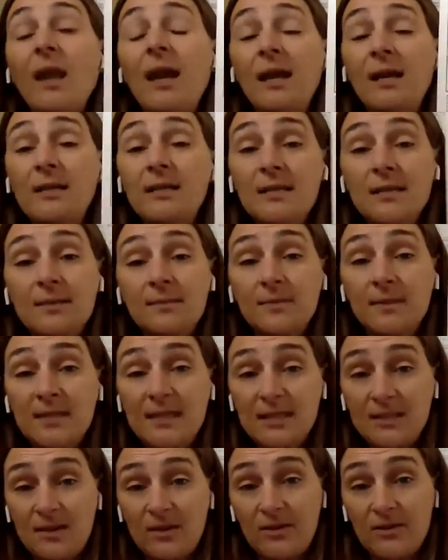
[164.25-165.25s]
and some
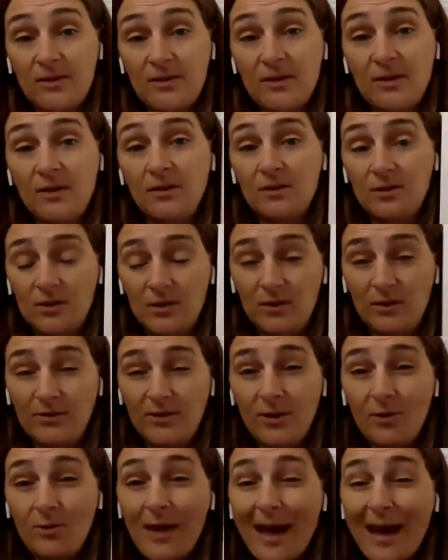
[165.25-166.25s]
scissors. So if
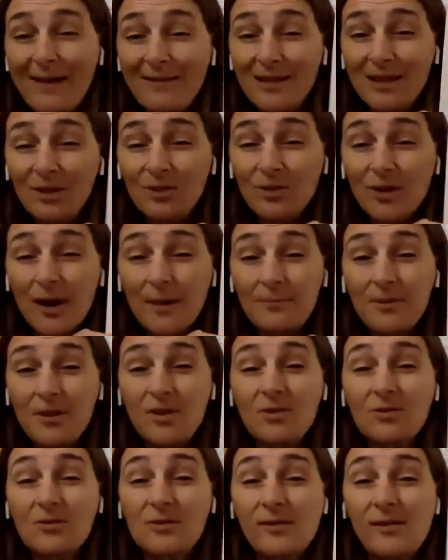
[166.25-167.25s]
you haven't
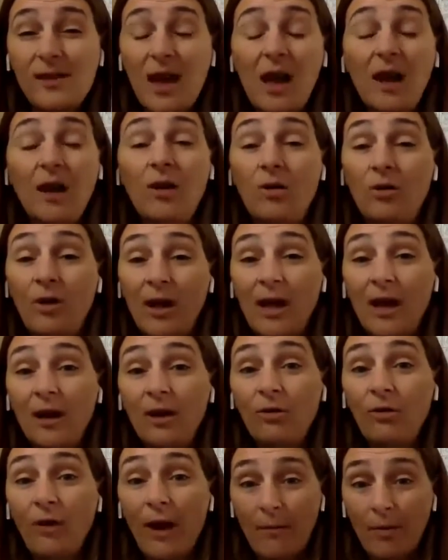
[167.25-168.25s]
grabbed those yet, go ahead
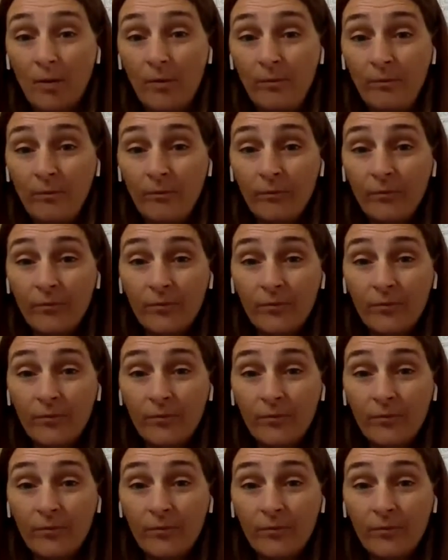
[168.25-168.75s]
and grab them.